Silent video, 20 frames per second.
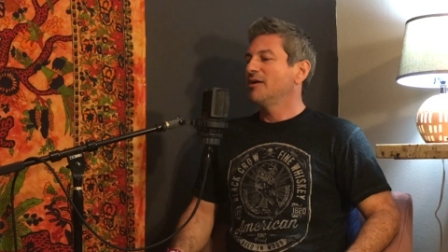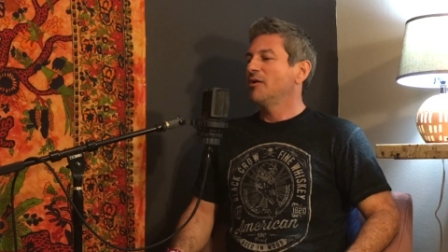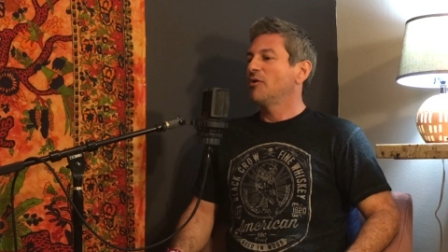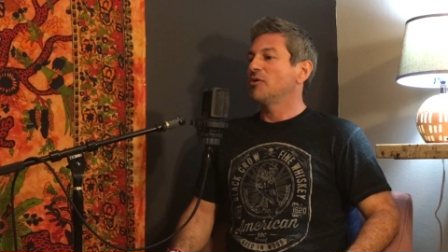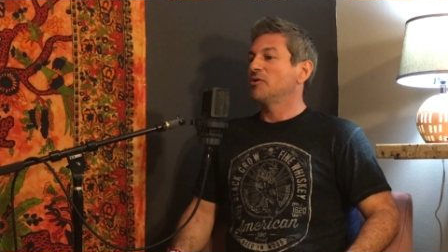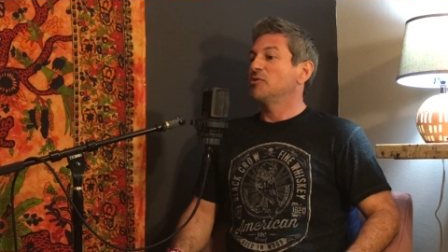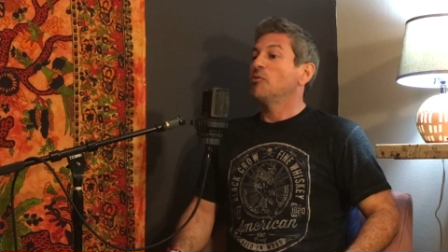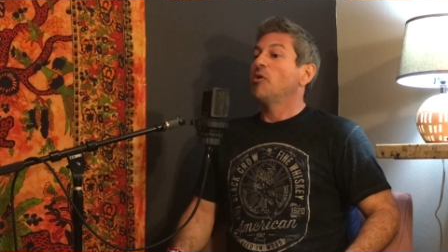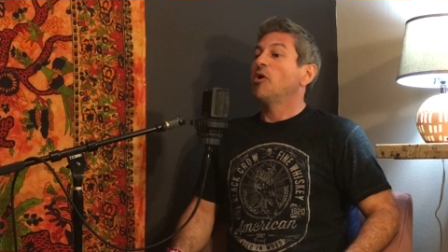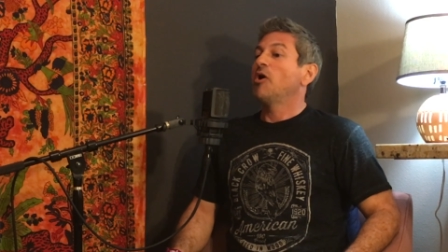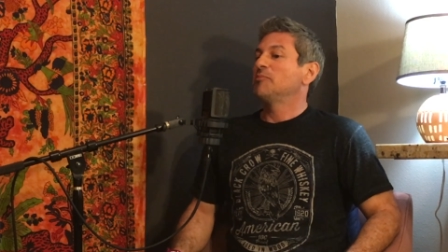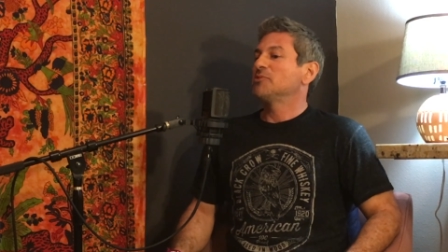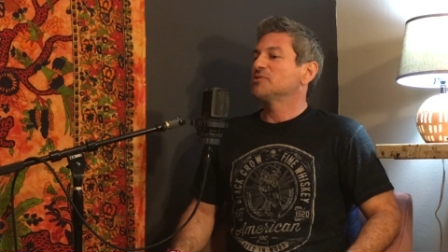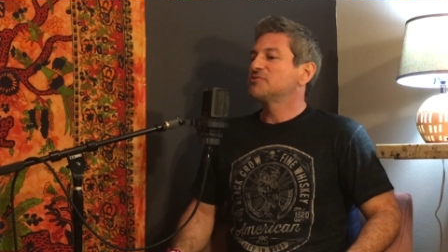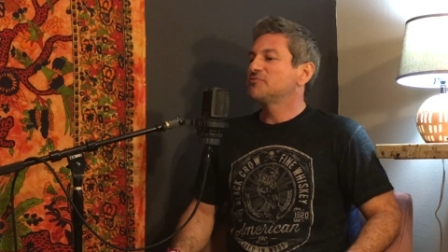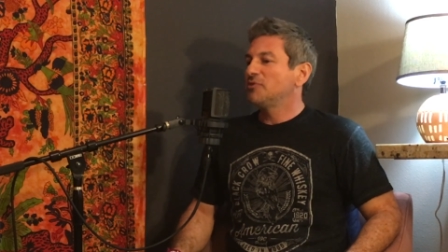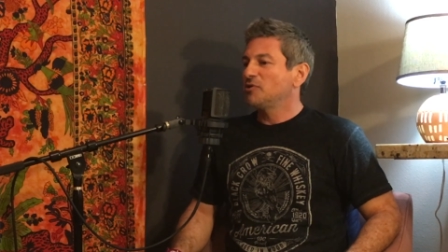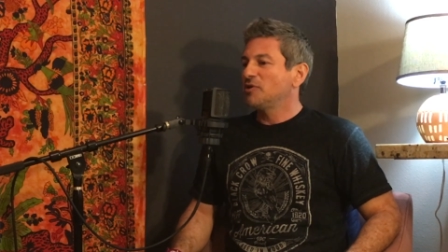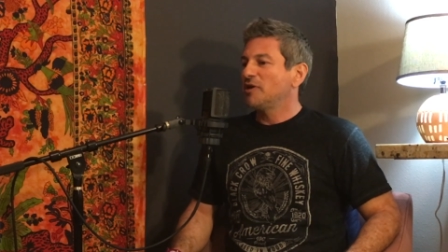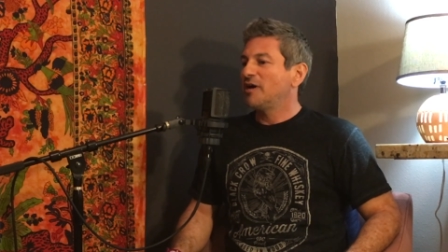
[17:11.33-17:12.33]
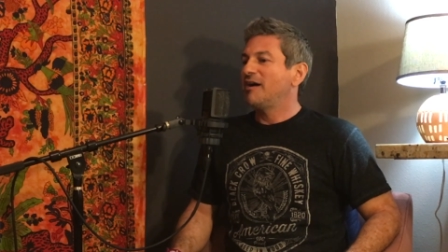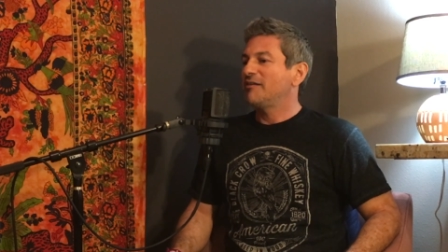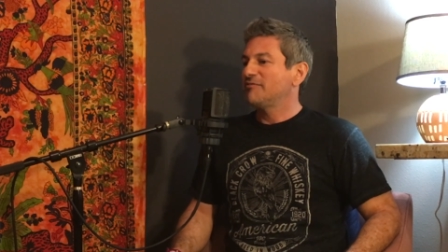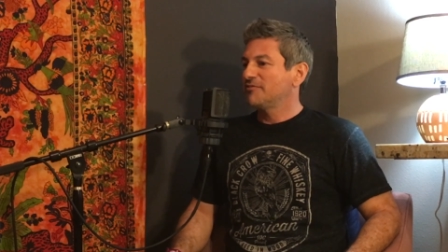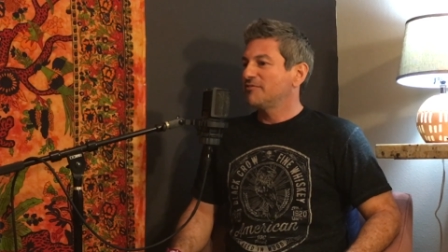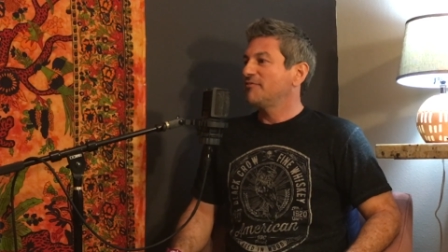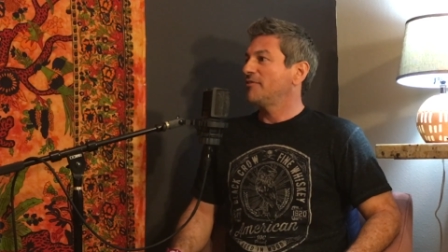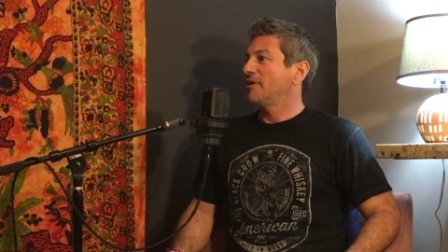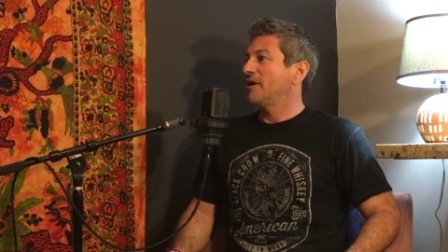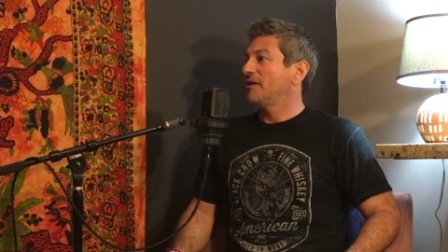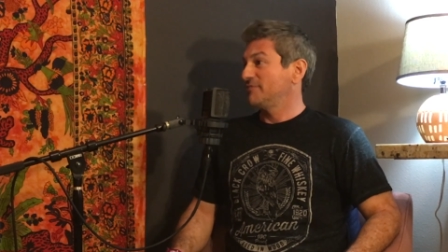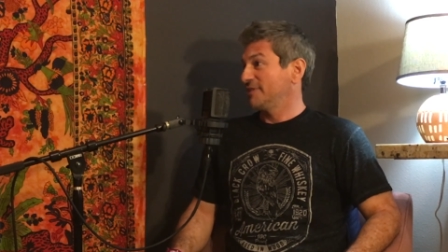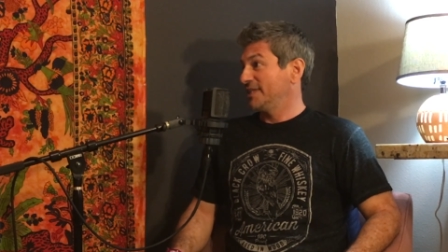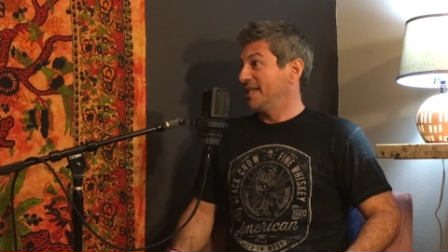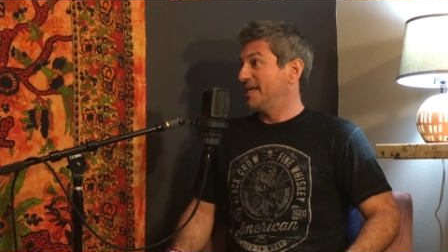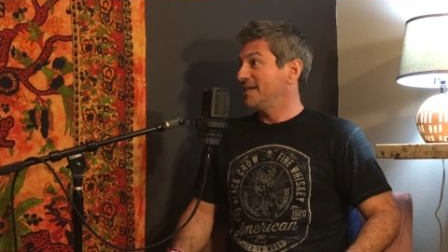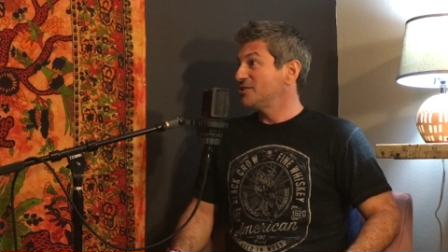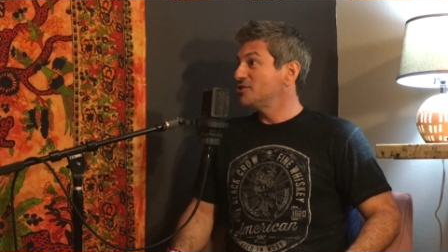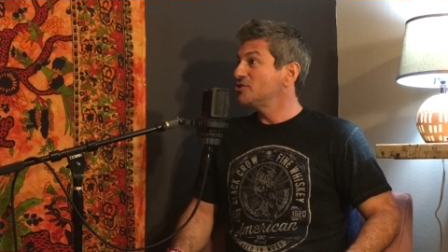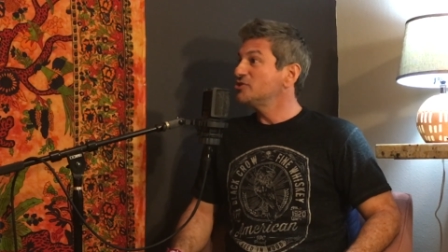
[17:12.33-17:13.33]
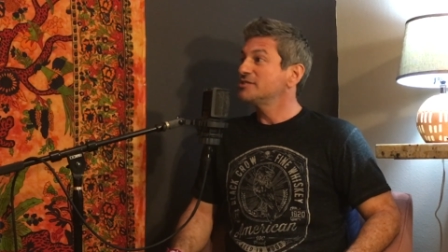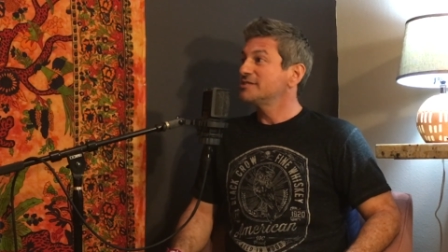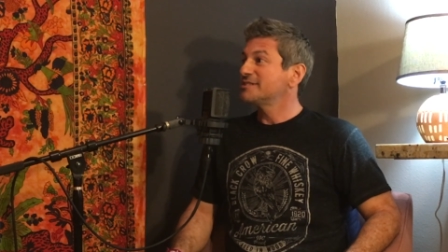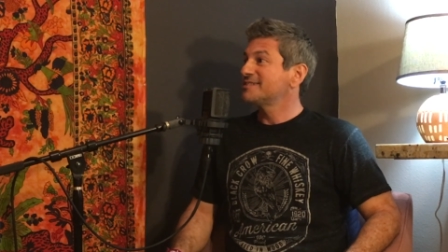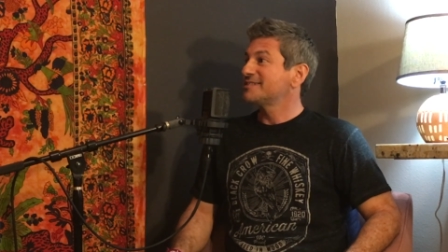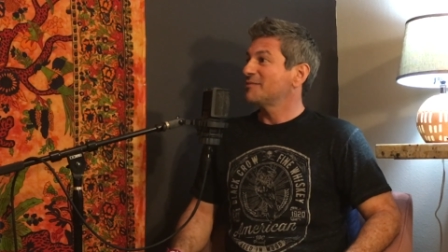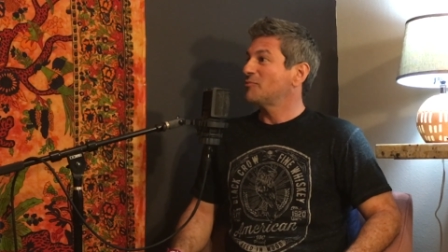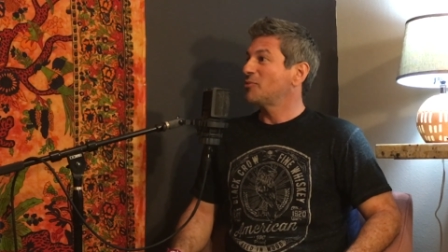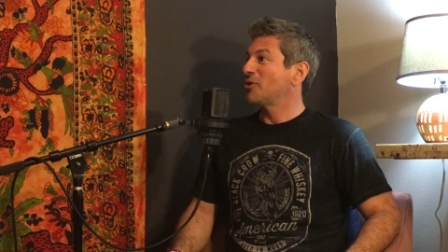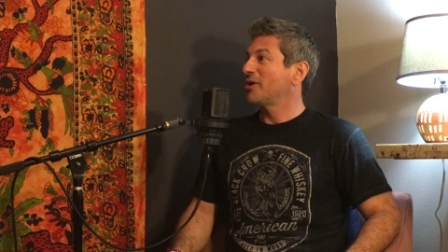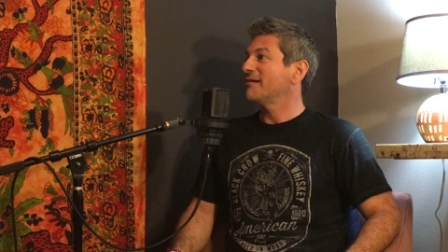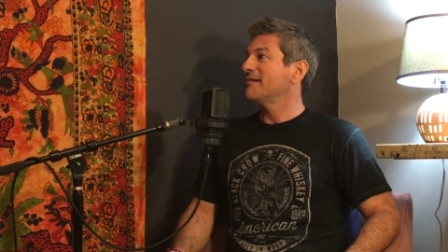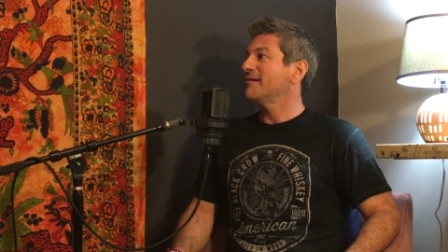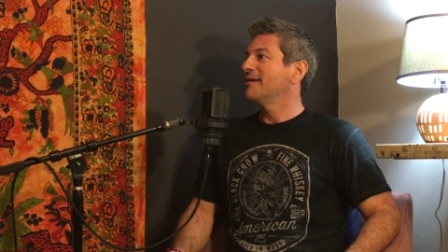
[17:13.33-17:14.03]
or you almost fall off of a ledge somewhere.